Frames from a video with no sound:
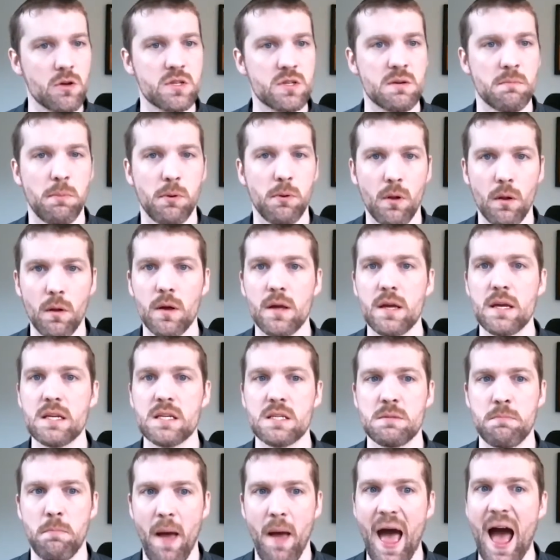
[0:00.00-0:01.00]
employees
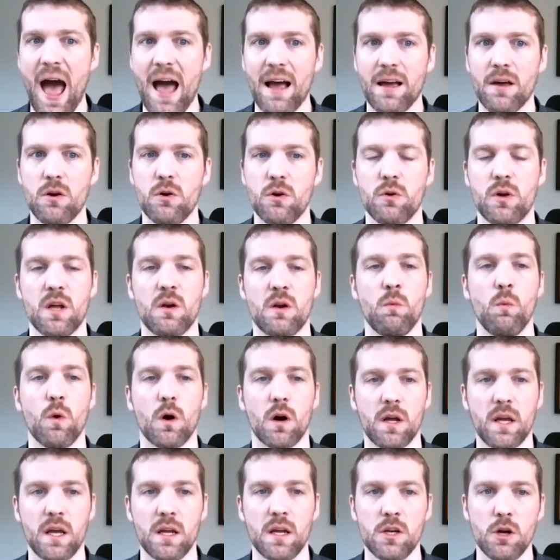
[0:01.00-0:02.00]
back who can
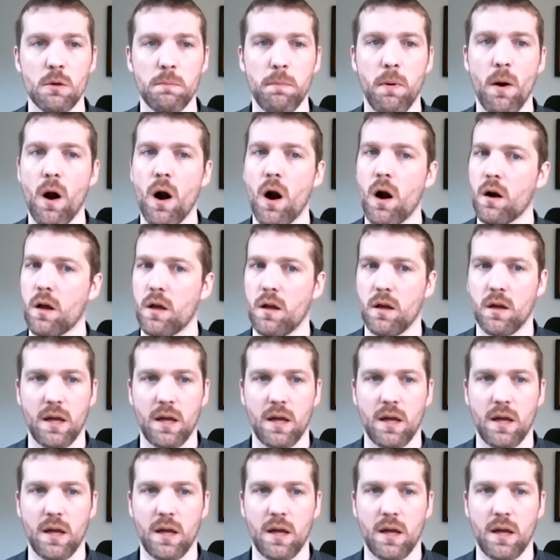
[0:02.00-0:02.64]
work in your park,